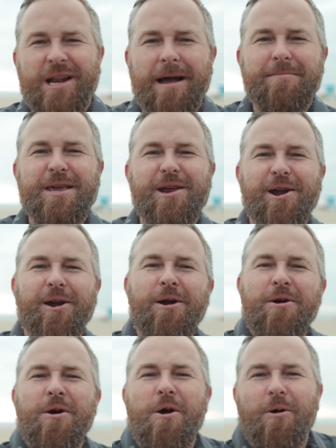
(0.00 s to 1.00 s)
and I'm here
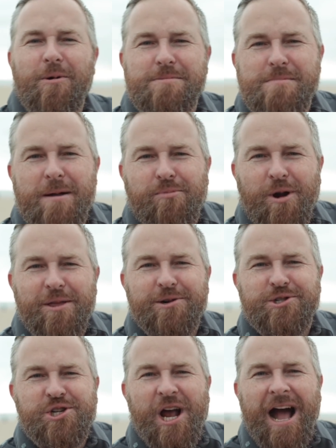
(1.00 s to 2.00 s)
with my
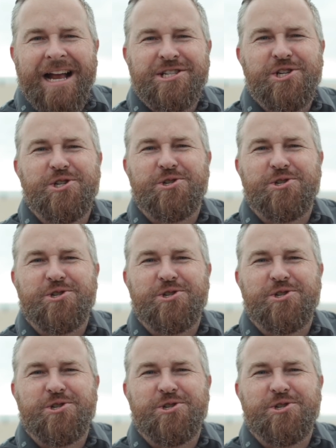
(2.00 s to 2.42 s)
brother Josh